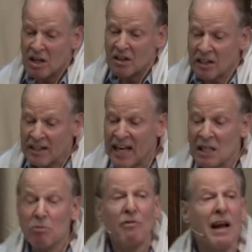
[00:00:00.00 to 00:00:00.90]
The
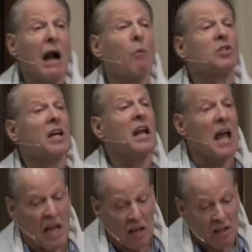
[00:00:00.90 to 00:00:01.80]
kingdom of God was at
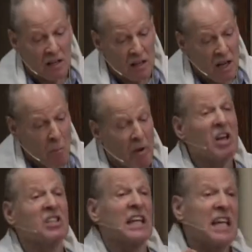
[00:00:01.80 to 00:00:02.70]
hand
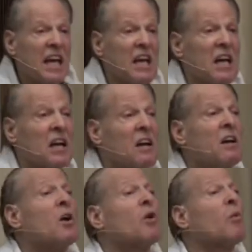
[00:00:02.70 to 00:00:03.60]
because the king
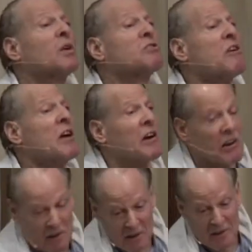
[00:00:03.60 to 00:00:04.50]
was
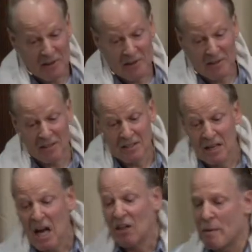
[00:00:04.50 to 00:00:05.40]
there.
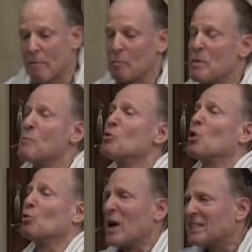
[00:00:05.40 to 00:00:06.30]
You
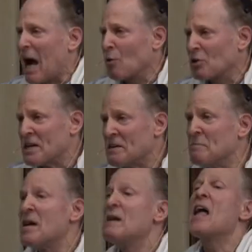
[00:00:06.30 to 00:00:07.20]
could reach out to
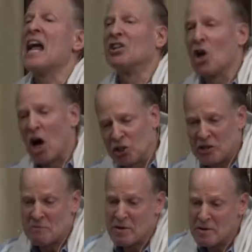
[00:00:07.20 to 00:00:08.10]
him and touch
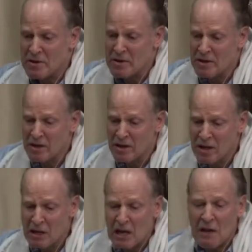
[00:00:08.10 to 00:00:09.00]
him.
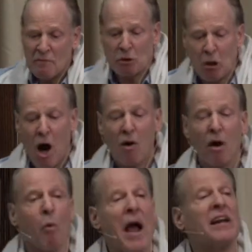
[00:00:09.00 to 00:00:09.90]
The long
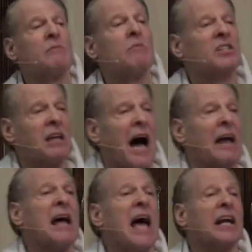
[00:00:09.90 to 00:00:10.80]
awaited
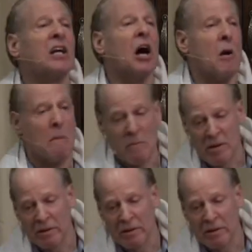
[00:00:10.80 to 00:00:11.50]
Messiah had come.